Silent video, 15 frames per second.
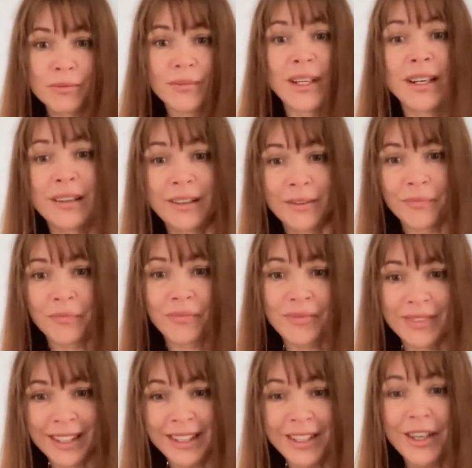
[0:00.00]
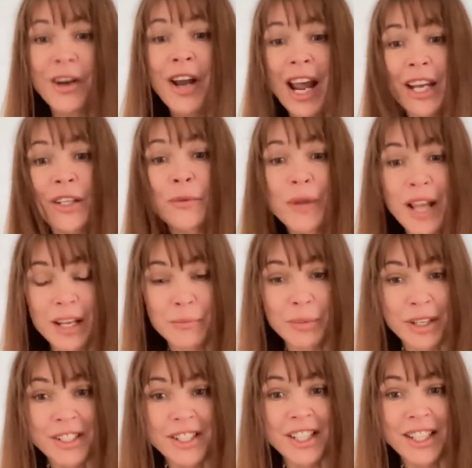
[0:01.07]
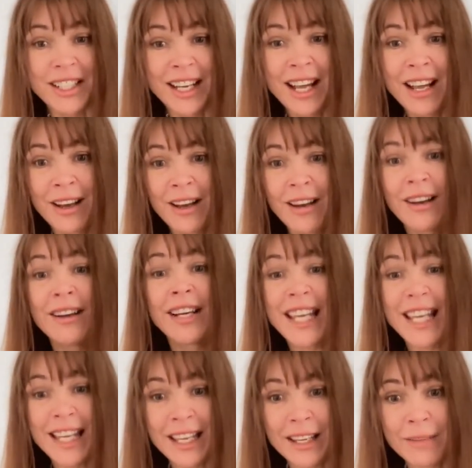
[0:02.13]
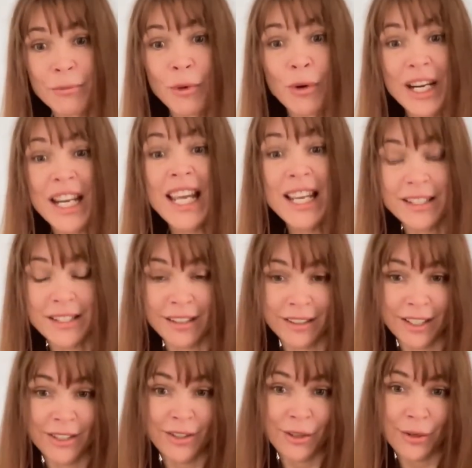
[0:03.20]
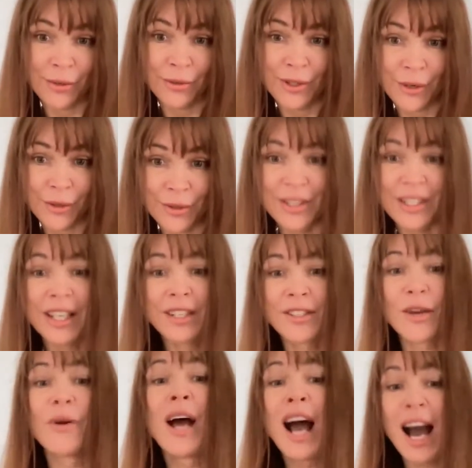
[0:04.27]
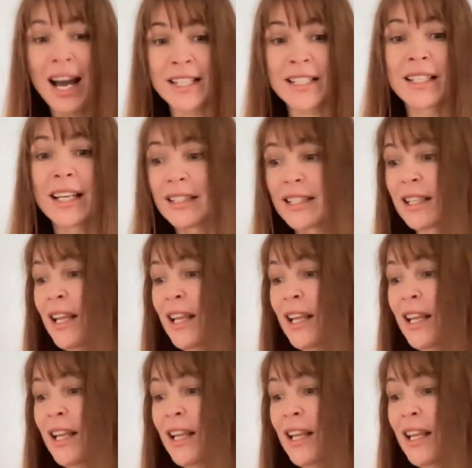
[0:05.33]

Uh, connect with that person uh, e more easily so so to say so aizliec